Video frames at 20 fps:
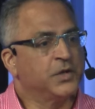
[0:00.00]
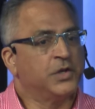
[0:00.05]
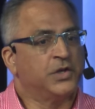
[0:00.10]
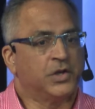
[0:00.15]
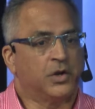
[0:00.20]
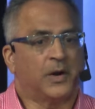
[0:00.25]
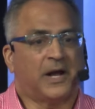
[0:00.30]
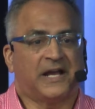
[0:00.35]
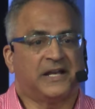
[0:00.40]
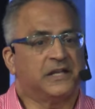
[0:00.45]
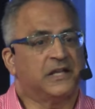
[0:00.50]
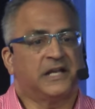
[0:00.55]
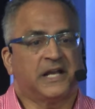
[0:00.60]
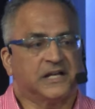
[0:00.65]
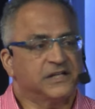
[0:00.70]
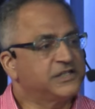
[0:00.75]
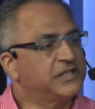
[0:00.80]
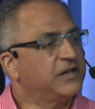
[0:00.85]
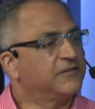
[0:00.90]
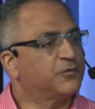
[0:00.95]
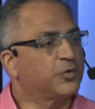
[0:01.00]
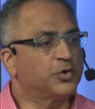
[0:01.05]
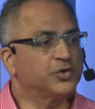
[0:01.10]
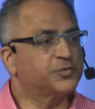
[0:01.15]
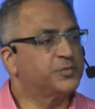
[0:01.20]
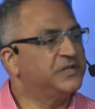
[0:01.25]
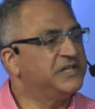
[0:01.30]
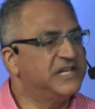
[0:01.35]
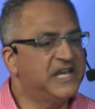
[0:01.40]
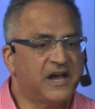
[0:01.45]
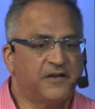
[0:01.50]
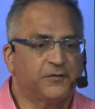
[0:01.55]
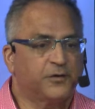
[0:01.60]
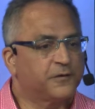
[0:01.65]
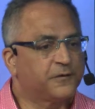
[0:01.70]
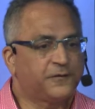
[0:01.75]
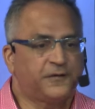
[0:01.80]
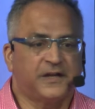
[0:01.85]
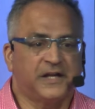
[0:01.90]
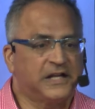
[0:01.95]
you know, and the next day, of course, we never
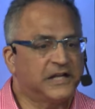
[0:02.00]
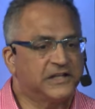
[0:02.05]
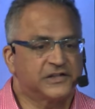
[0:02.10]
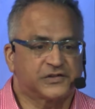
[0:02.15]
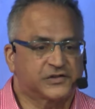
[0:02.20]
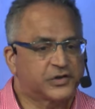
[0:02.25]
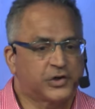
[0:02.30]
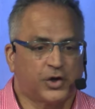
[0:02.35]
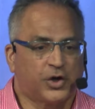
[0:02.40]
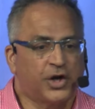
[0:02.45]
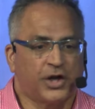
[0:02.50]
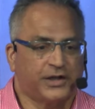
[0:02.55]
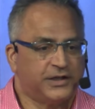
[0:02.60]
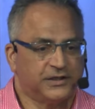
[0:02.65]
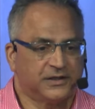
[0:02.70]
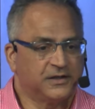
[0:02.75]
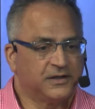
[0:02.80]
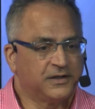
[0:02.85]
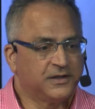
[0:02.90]
feel as good,